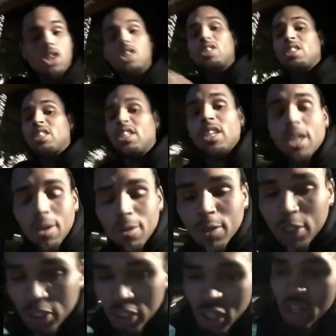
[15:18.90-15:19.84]
clown,
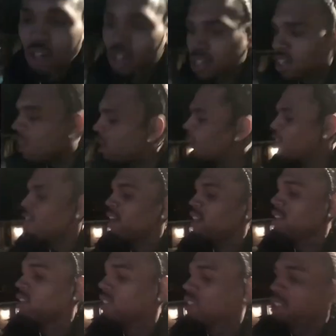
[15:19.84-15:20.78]
okay?
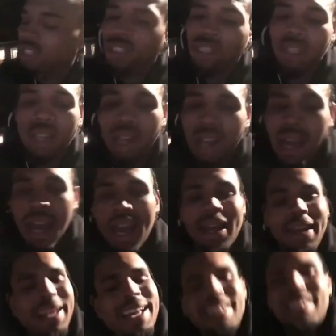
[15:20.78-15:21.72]
It's
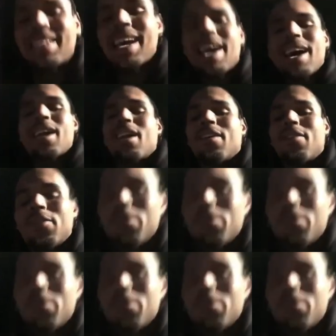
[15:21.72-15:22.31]
especially black